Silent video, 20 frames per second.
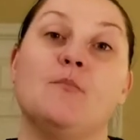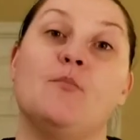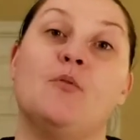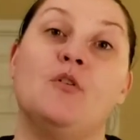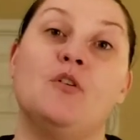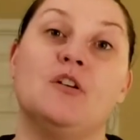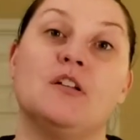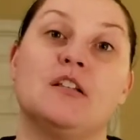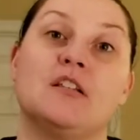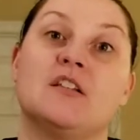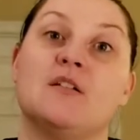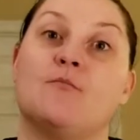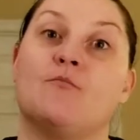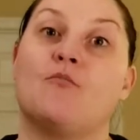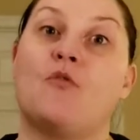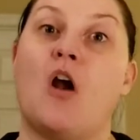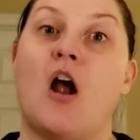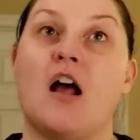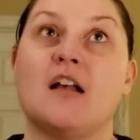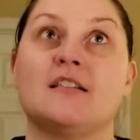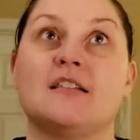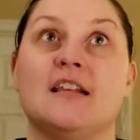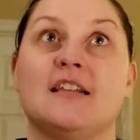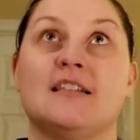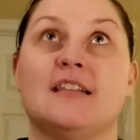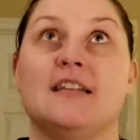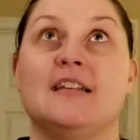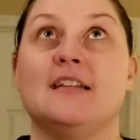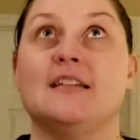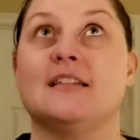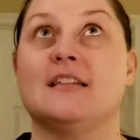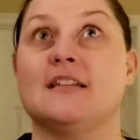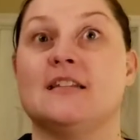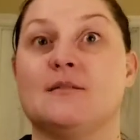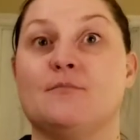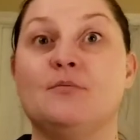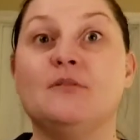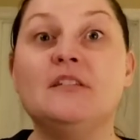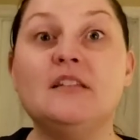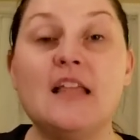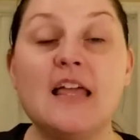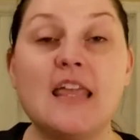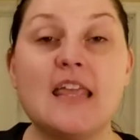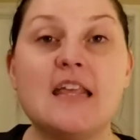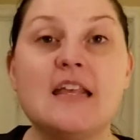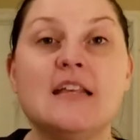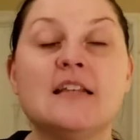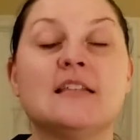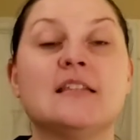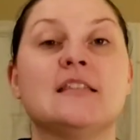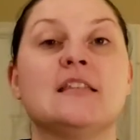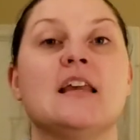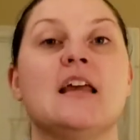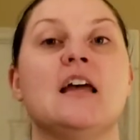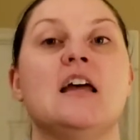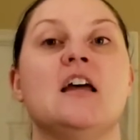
put some processes into place